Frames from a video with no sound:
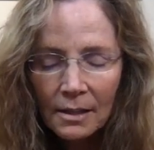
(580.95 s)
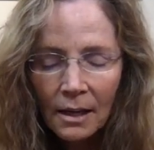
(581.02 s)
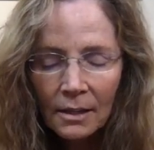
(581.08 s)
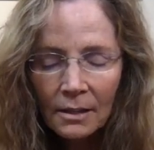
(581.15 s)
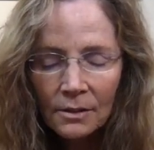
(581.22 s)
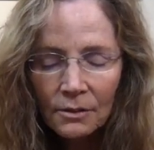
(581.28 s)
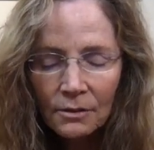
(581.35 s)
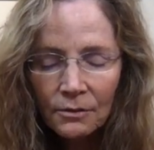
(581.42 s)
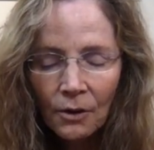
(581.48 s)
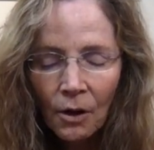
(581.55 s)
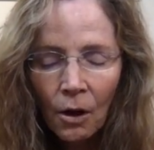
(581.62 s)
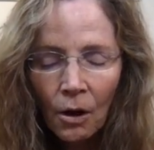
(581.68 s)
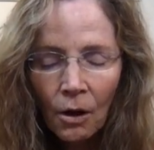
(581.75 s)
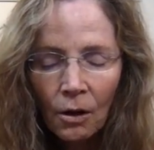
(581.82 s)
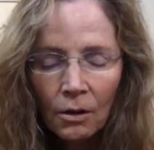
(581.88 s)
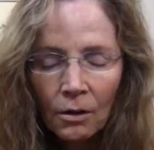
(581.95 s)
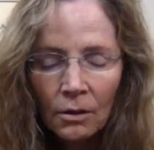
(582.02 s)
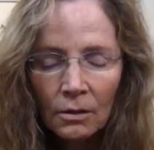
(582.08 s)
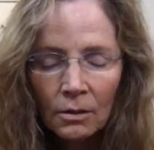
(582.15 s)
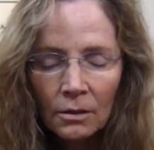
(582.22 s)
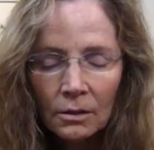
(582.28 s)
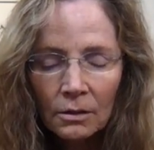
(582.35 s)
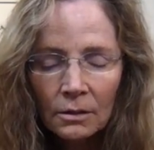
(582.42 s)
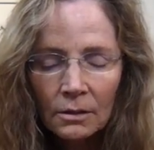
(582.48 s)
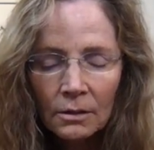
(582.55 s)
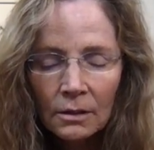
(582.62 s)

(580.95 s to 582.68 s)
and fall